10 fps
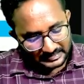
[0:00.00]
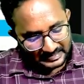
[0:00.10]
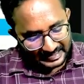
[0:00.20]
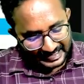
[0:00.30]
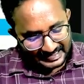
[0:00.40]

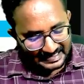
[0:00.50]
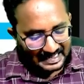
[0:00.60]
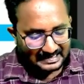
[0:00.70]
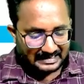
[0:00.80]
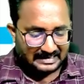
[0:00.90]
9
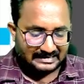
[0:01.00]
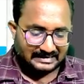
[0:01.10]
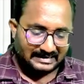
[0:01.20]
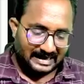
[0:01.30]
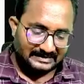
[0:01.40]
lakh related
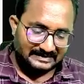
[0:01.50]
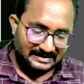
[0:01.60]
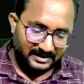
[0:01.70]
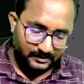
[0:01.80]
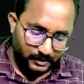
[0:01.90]
tax
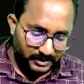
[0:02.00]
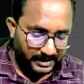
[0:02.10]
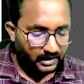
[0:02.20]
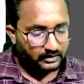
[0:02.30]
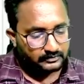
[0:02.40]
liability
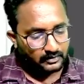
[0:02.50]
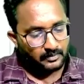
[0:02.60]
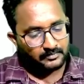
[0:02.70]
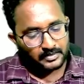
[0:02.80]
also,